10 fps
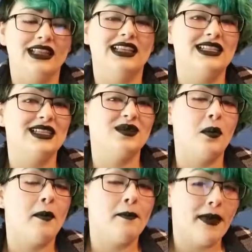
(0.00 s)
This is
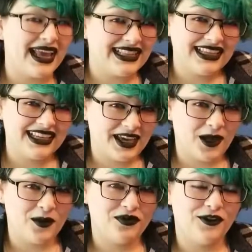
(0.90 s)
mainly
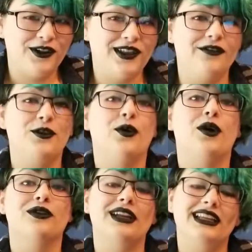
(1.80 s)
helpful if you
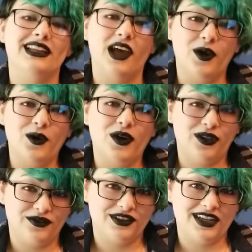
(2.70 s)
already know all
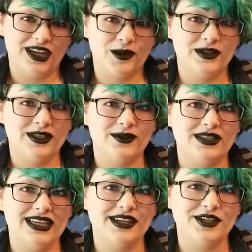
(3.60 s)
of the tarot
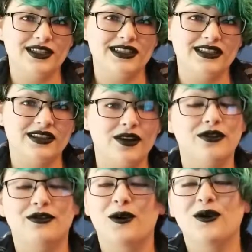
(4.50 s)
associations.
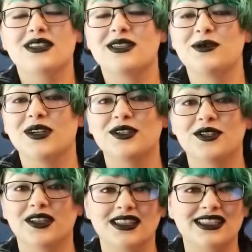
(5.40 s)
Of course, you could
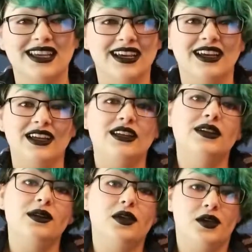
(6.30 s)
just,
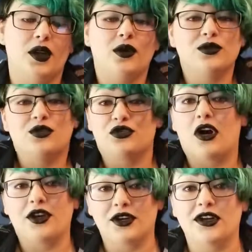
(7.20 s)
you know, draw
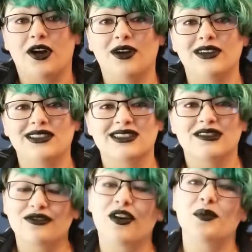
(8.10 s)
your cards
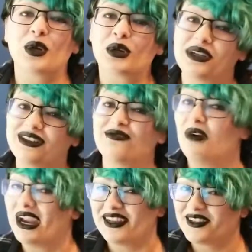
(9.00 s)
from your
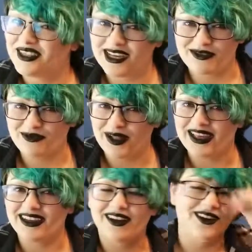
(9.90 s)
regular deck of
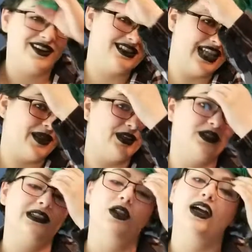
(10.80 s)
playing cards and then
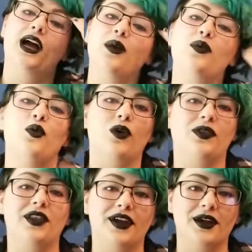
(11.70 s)
just look up what
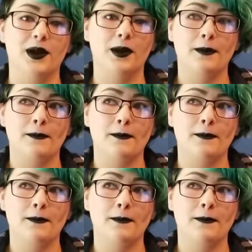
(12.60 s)
their